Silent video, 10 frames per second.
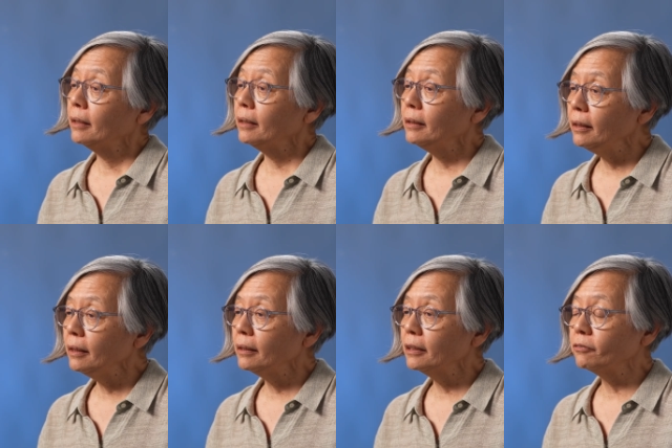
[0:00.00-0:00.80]

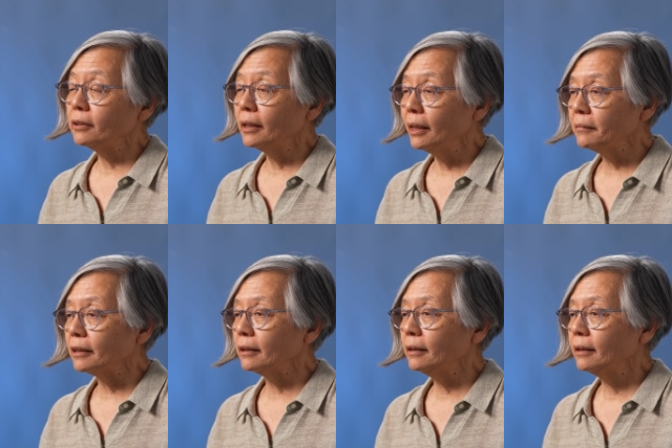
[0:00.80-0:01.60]
Indeed, this
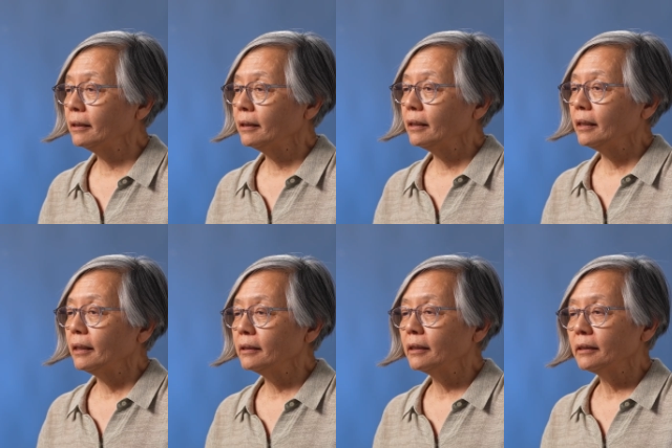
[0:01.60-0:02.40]
phenomenon
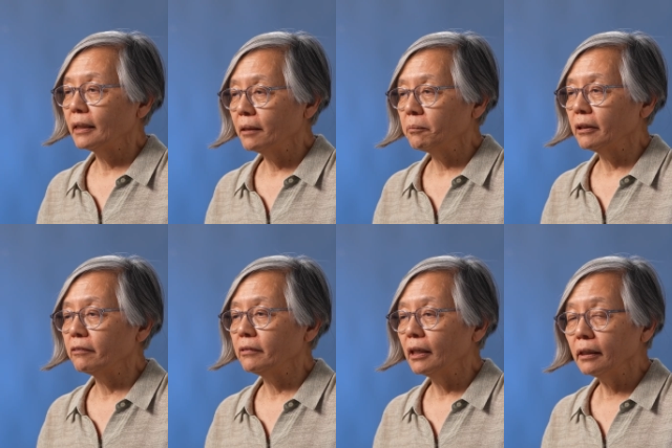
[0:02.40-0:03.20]
is an example
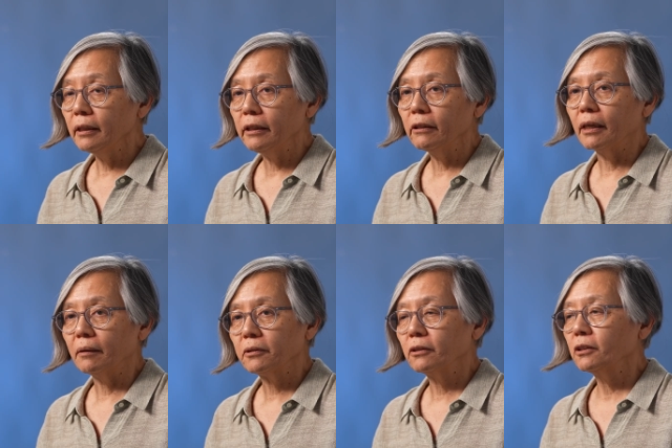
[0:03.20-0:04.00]
of nonlinear
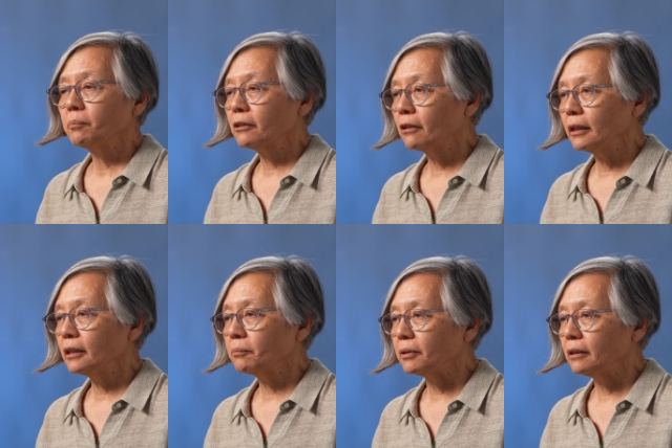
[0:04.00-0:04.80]
optical
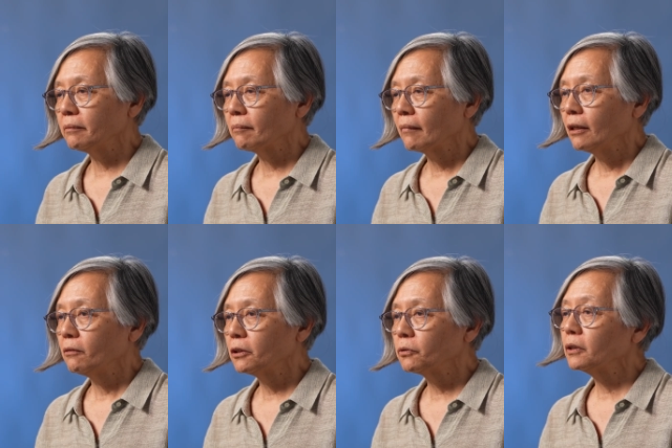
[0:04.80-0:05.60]
spectroscopy,
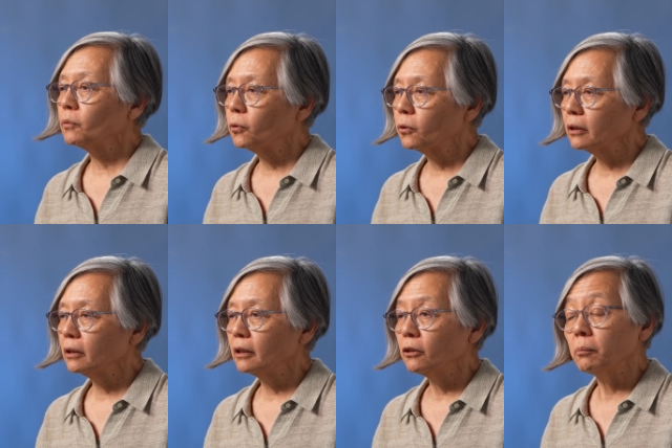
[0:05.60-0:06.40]
which was
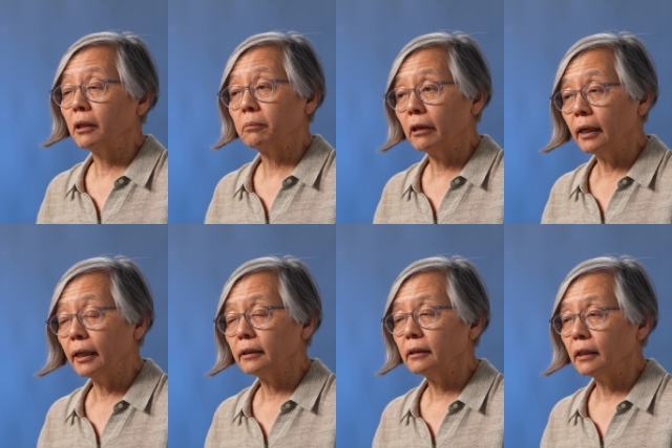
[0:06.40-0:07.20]
awarded a Nobel
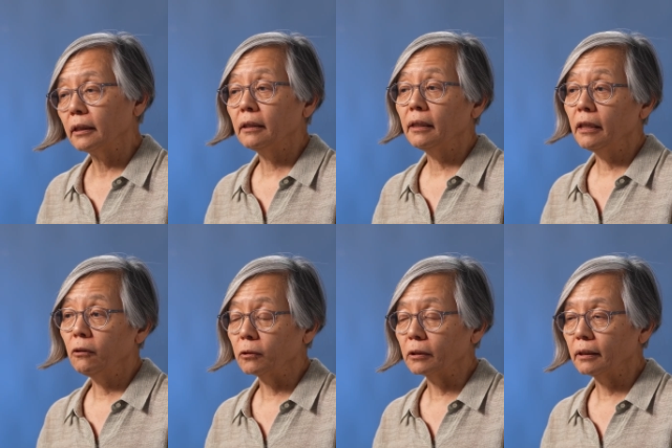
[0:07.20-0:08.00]
Prize in
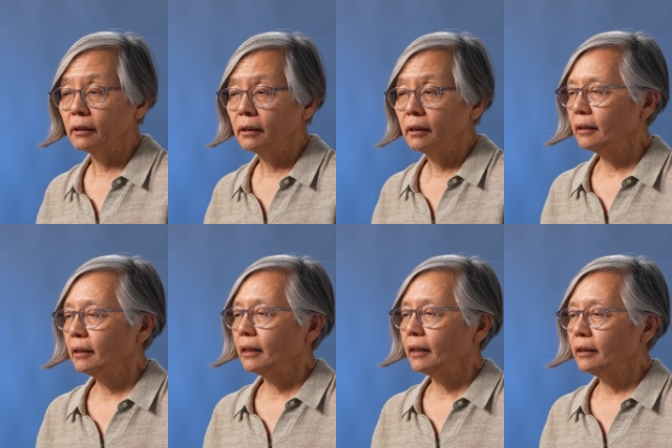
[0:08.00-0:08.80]
1981
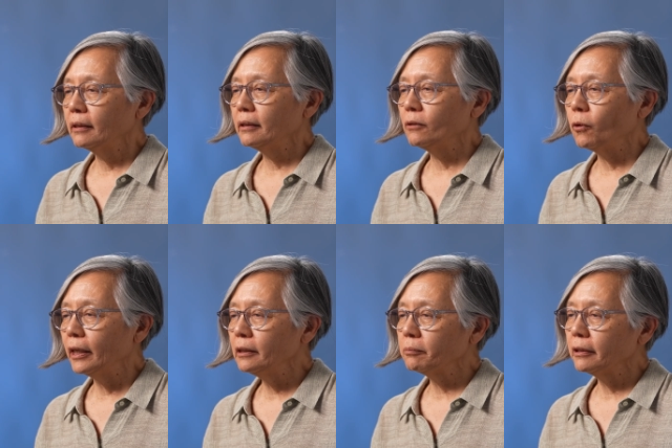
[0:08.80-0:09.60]
and is in
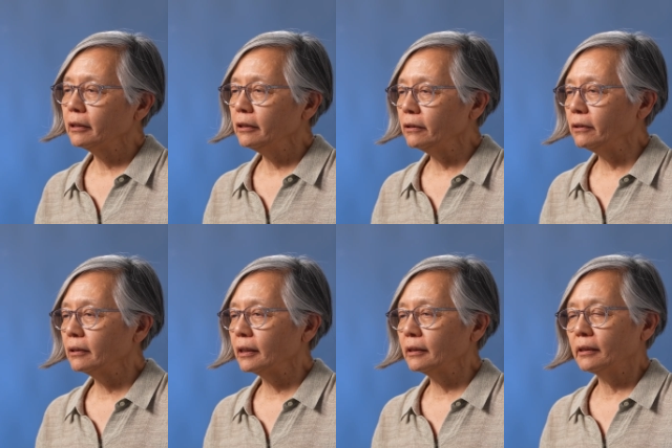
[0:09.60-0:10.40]
widespread
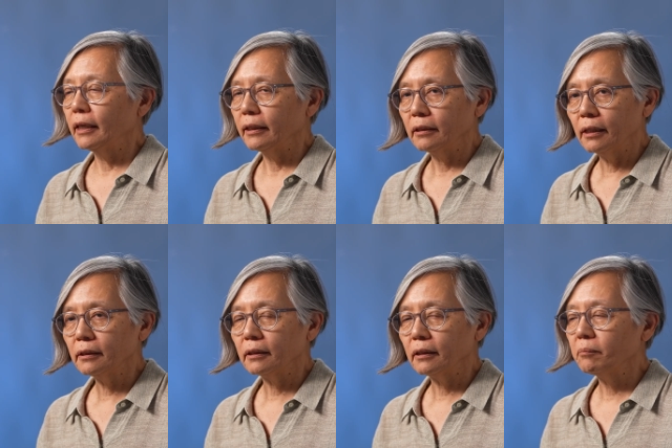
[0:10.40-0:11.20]
use as a
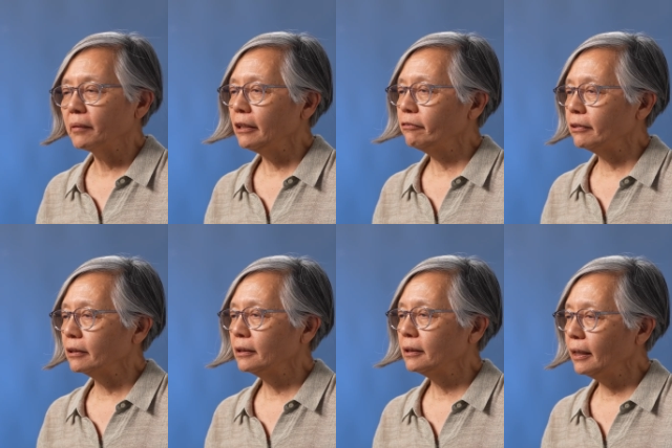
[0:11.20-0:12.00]
diagnostic in many
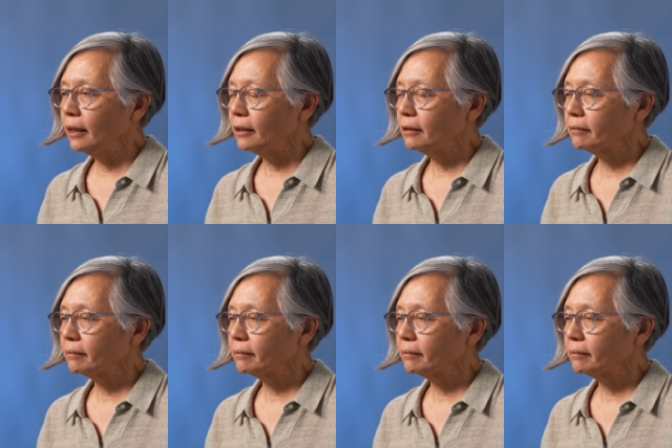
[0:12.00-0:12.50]
fields today.